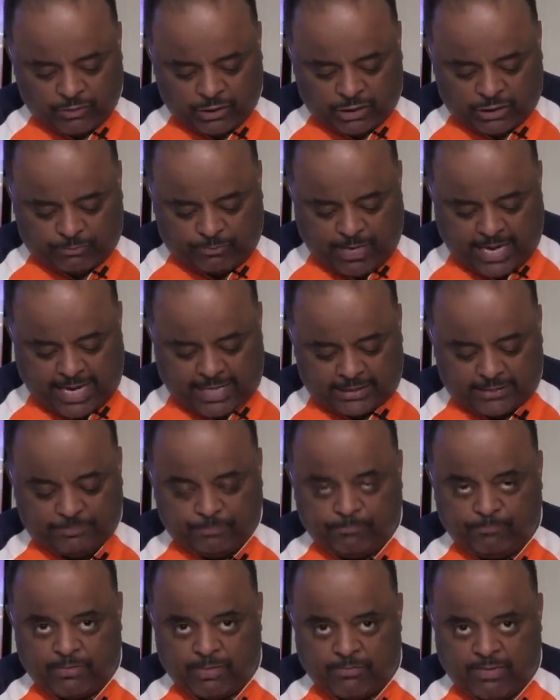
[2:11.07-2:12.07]
spent
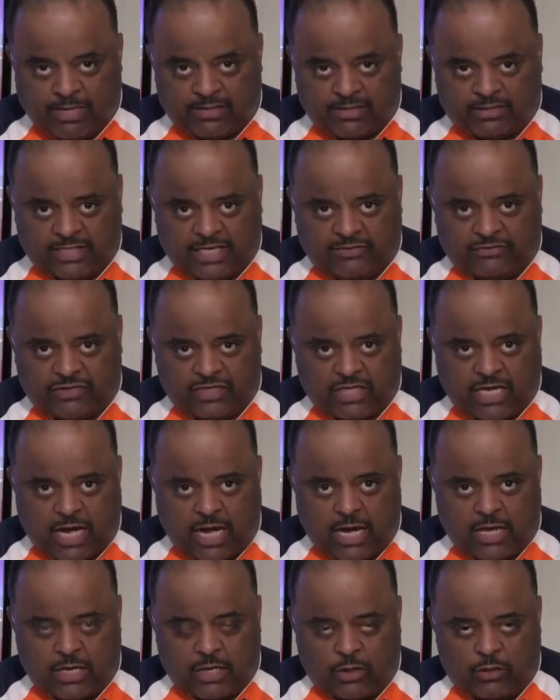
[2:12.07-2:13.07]
by the city of
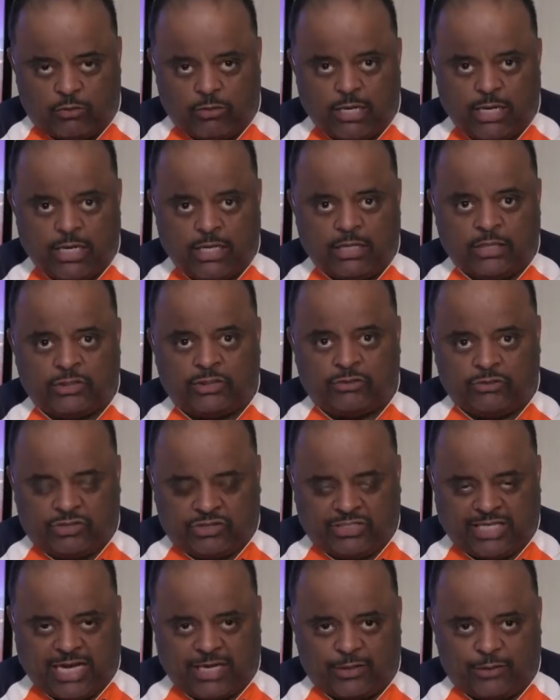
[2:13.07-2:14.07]
Chicago to
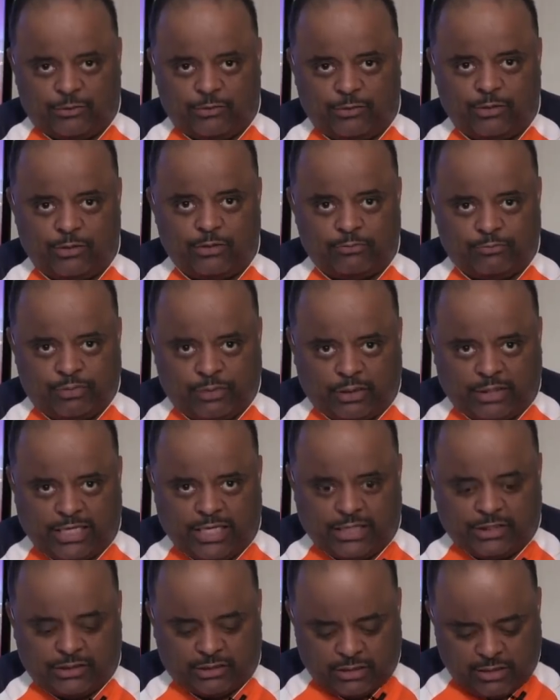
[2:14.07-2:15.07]
settle
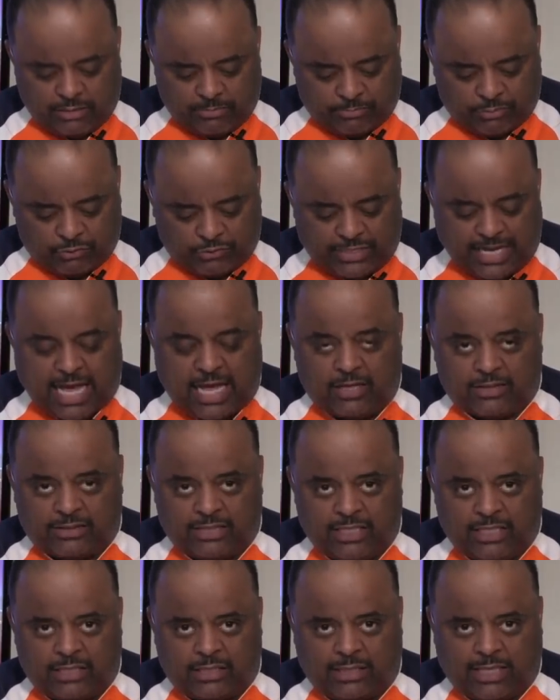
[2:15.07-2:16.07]
police
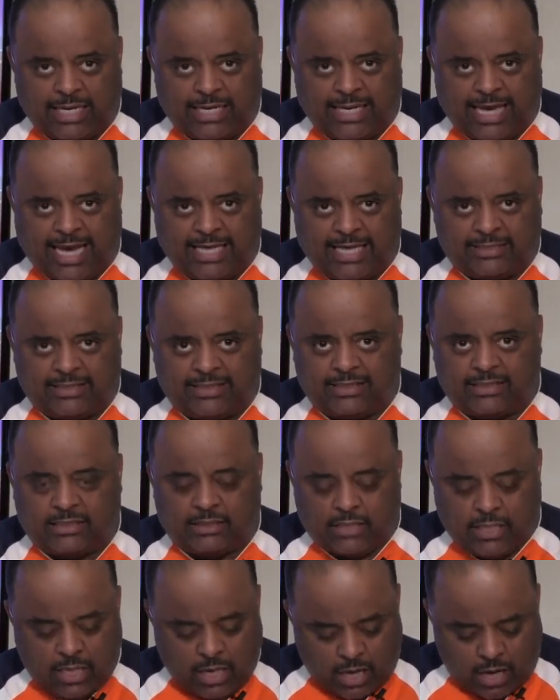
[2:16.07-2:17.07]
brutality
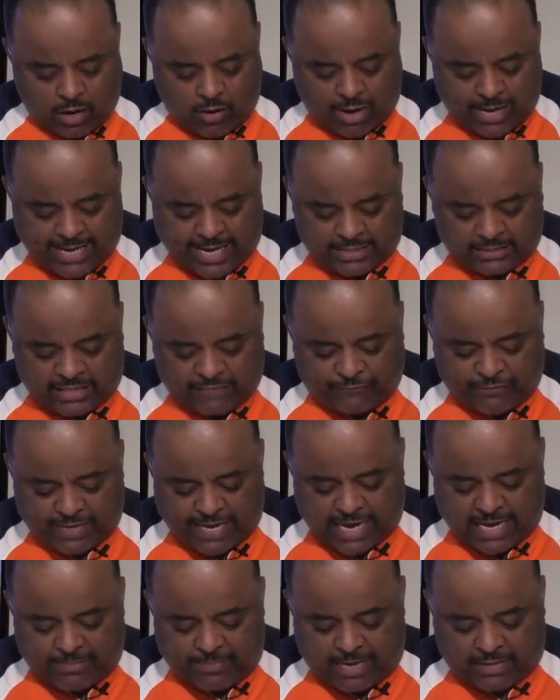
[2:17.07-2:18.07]
cases. Or I guess he
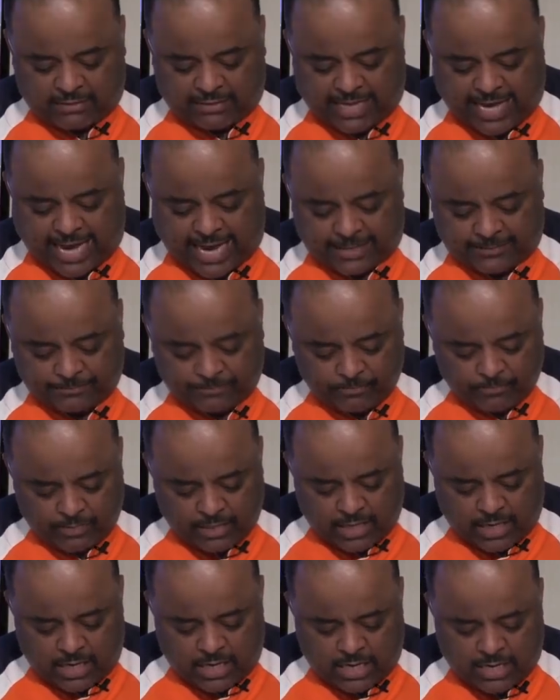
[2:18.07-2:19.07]
forgot about that.
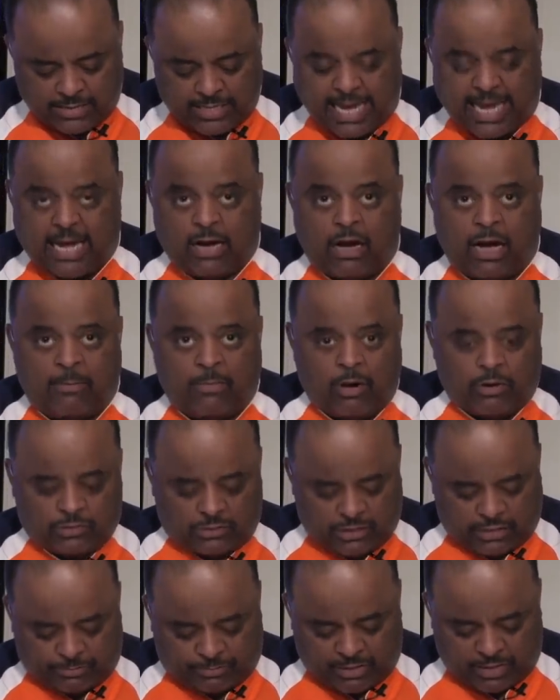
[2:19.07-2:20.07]
Now, I'm
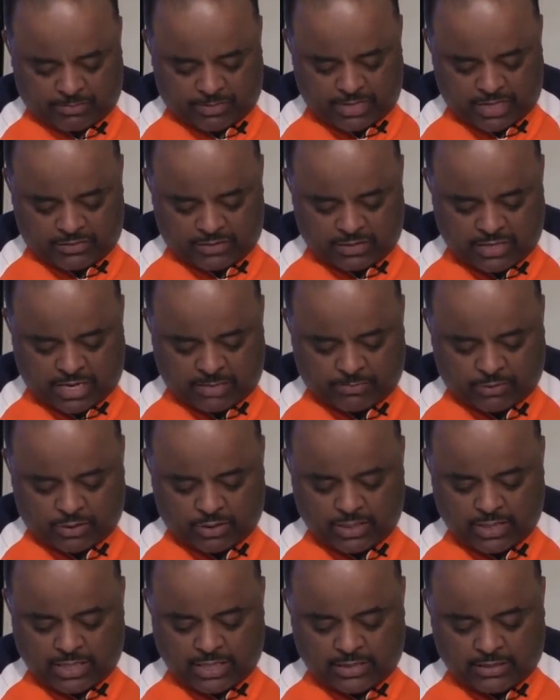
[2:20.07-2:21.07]
also going to pull up another
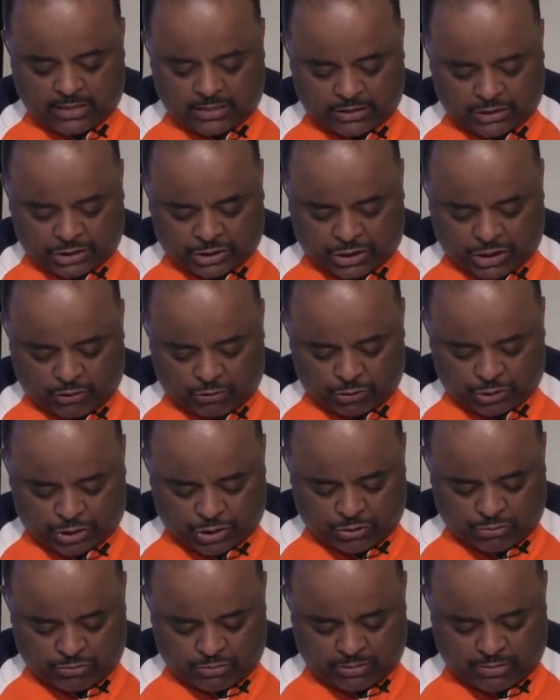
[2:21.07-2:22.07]
number that shows
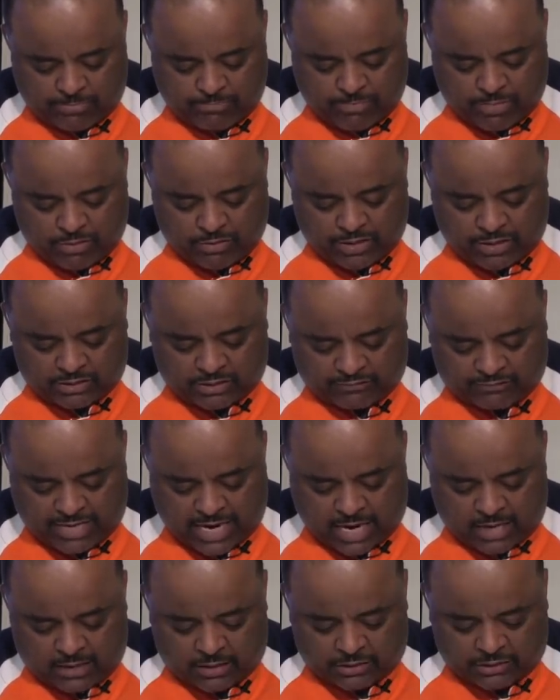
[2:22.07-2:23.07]
you the millions of
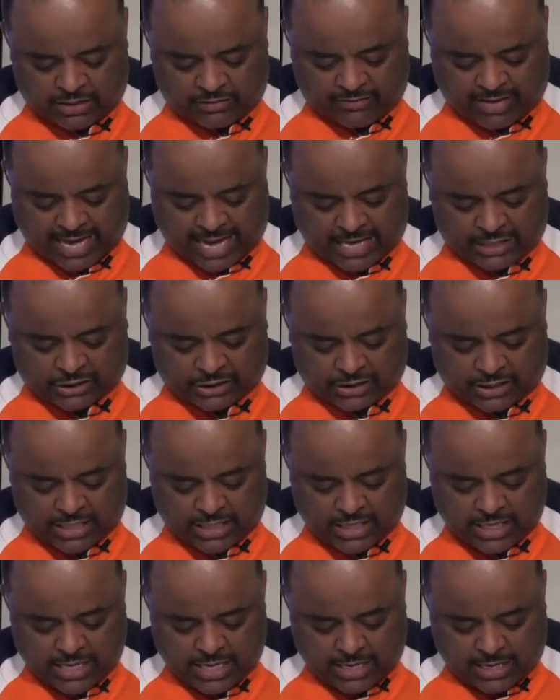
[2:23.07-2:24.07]
dollars that have
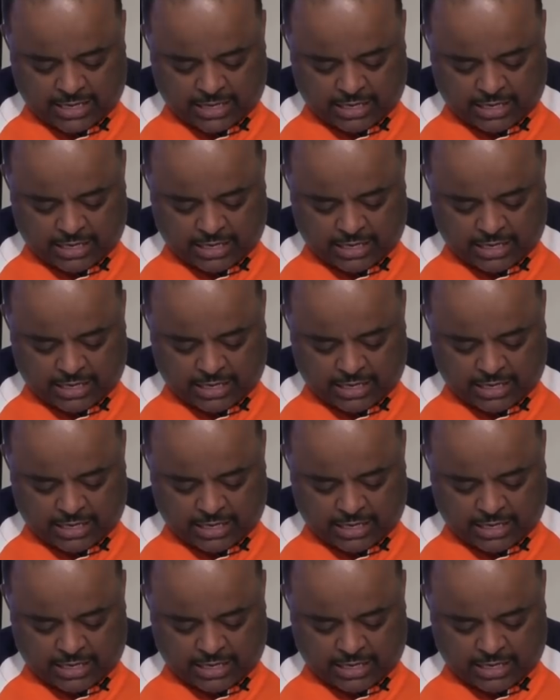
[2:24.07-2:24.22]
actually